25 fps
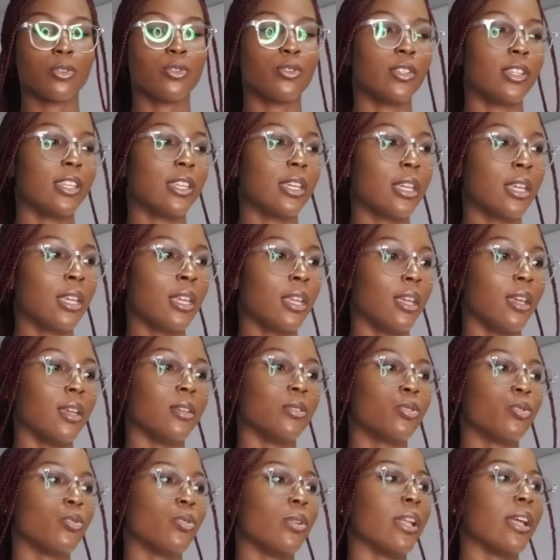to get here.
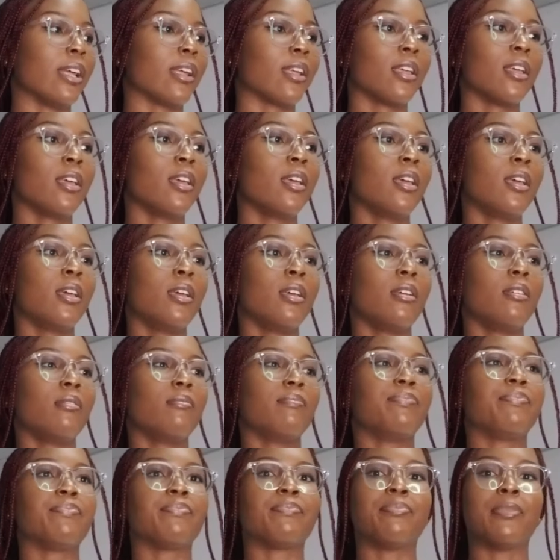So like
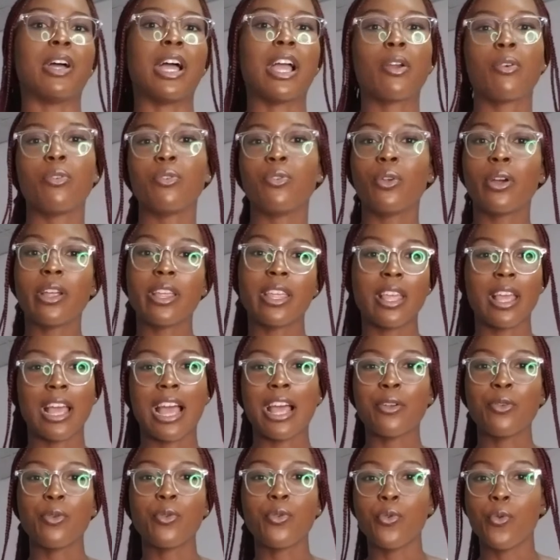I could not hear.
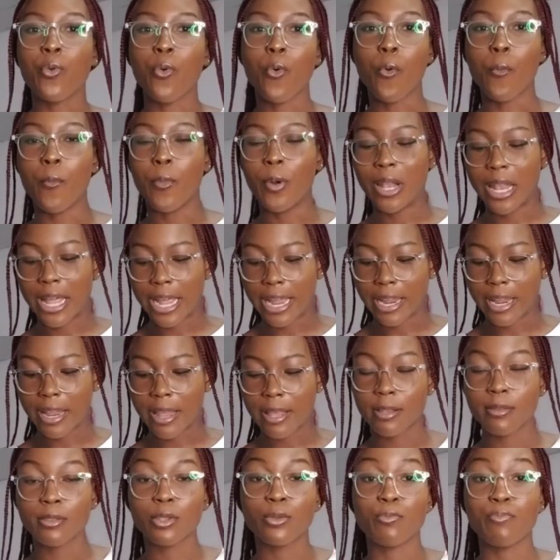I don't know, but like
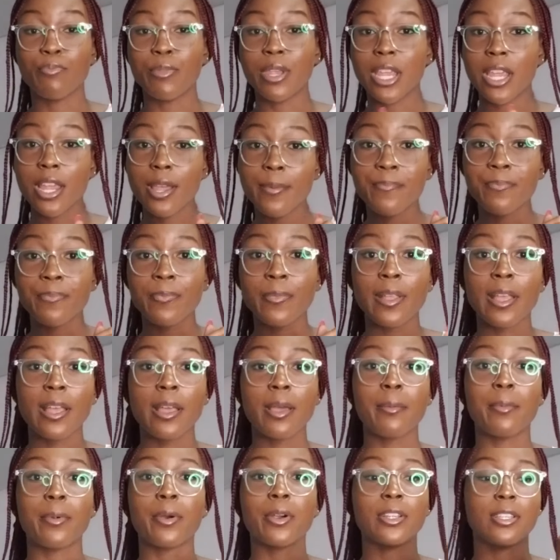me
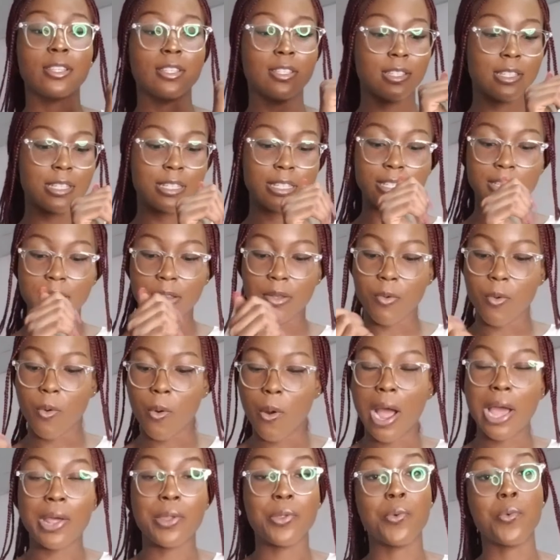personally,
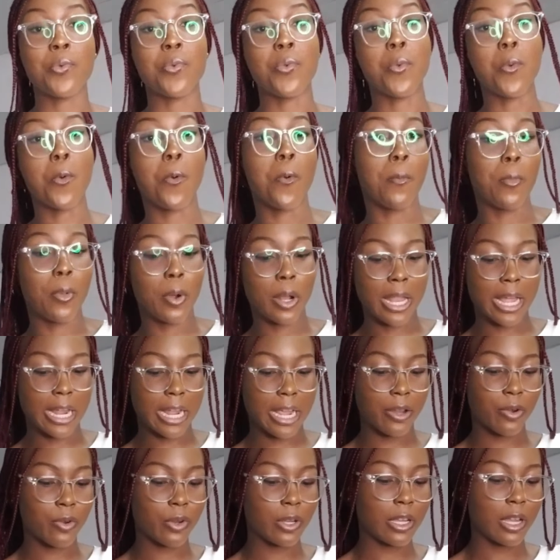well, I don't know, but like
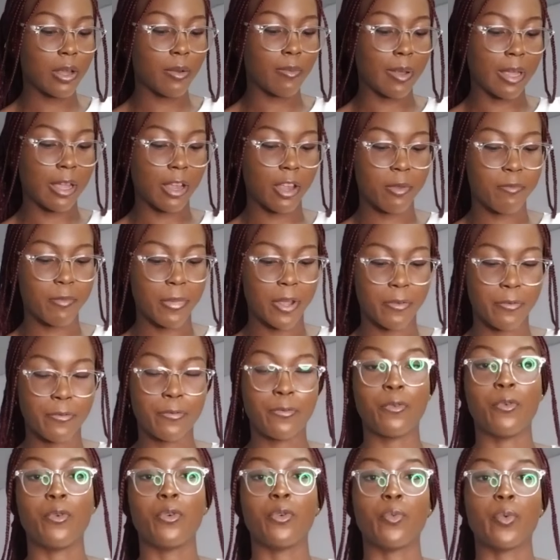I don't hear like my
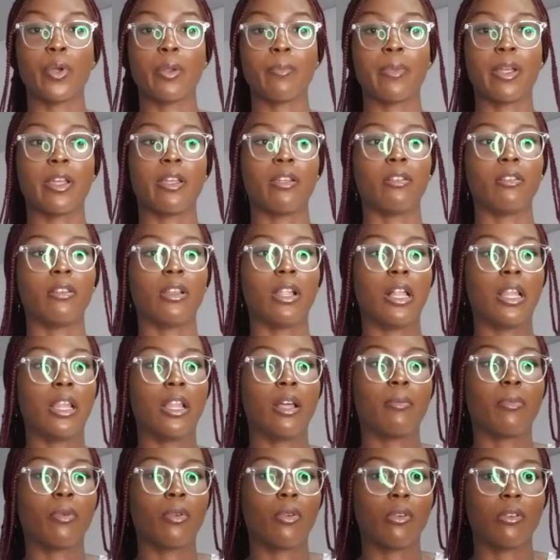phone when my
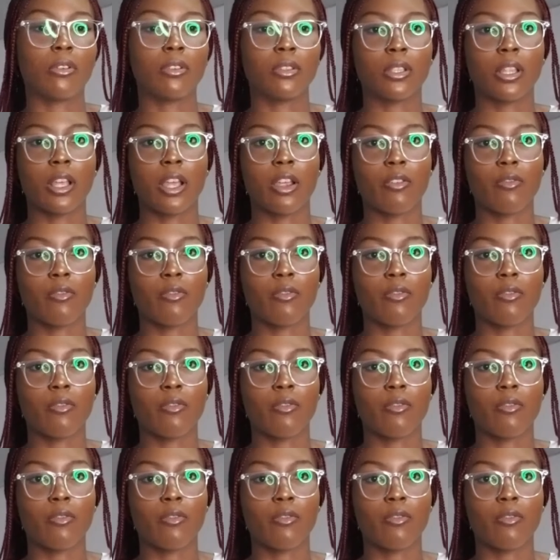alarm clock is like